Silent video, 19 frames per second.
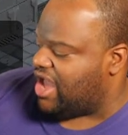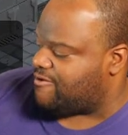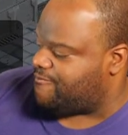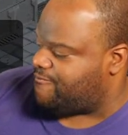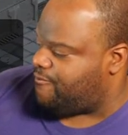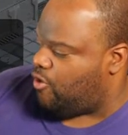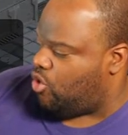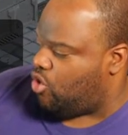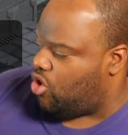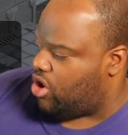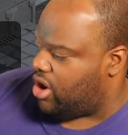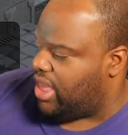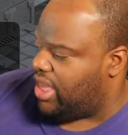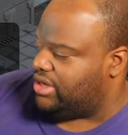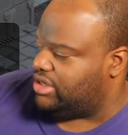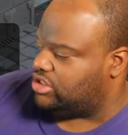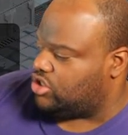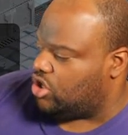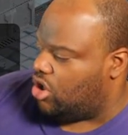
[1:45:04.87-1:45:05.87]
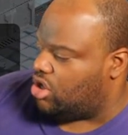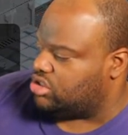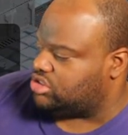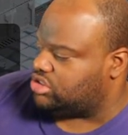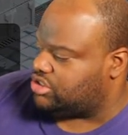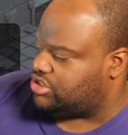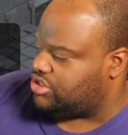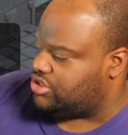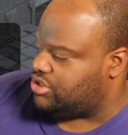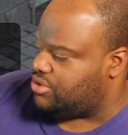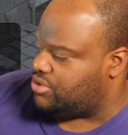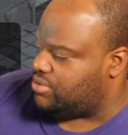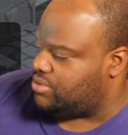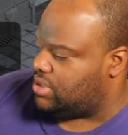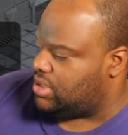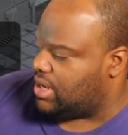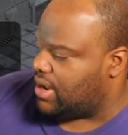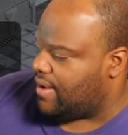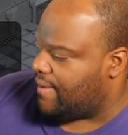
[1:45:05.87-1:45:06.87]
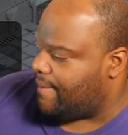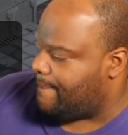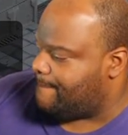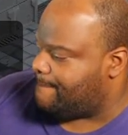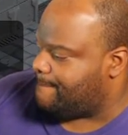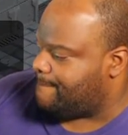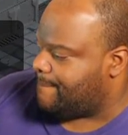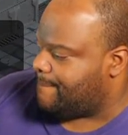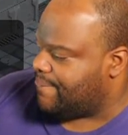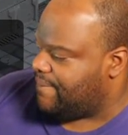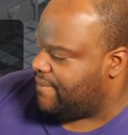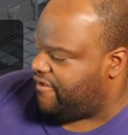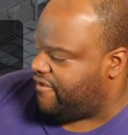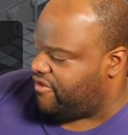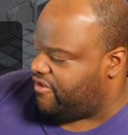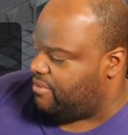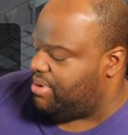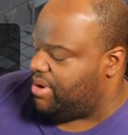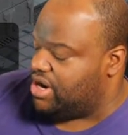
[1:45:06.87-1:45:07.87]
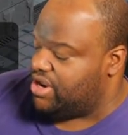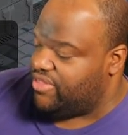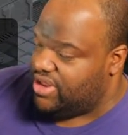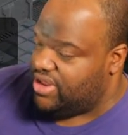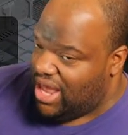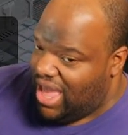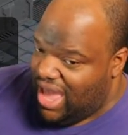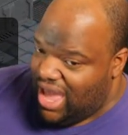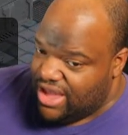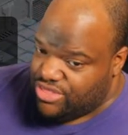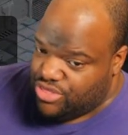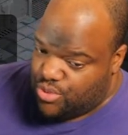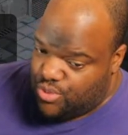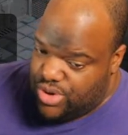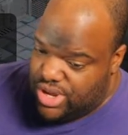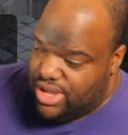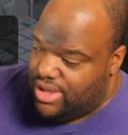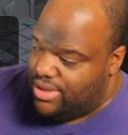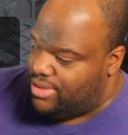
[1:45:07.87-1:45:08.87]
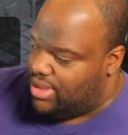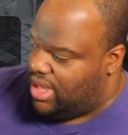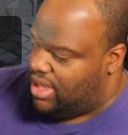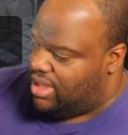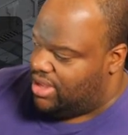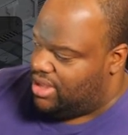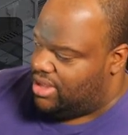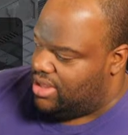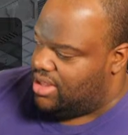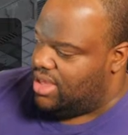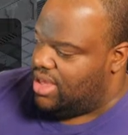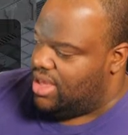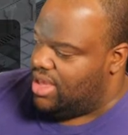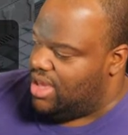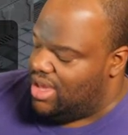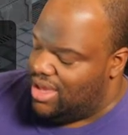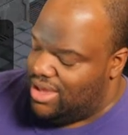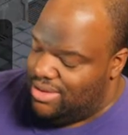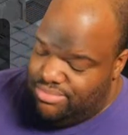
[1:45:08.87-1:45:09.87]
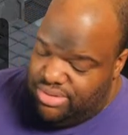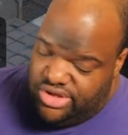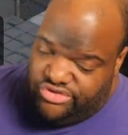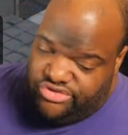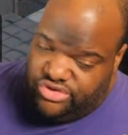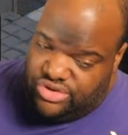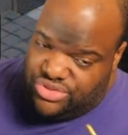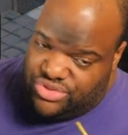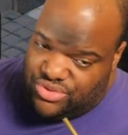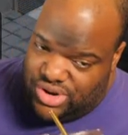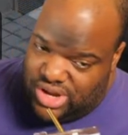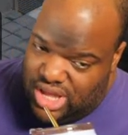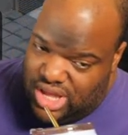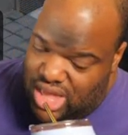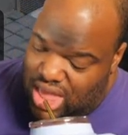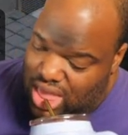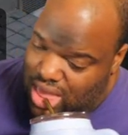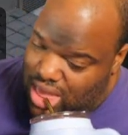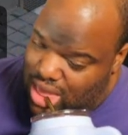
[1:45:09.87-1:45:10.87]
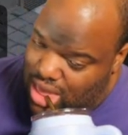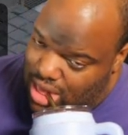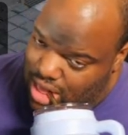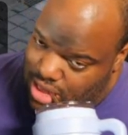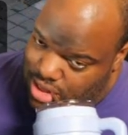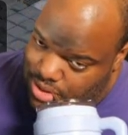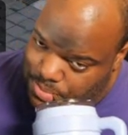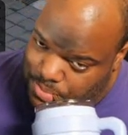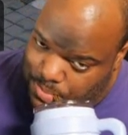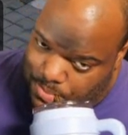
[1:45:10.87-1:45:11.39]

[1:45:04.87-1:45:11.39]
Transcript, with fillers: Act 4 and DOS 2? Is it better than Act 3 and, in BG3? Uh,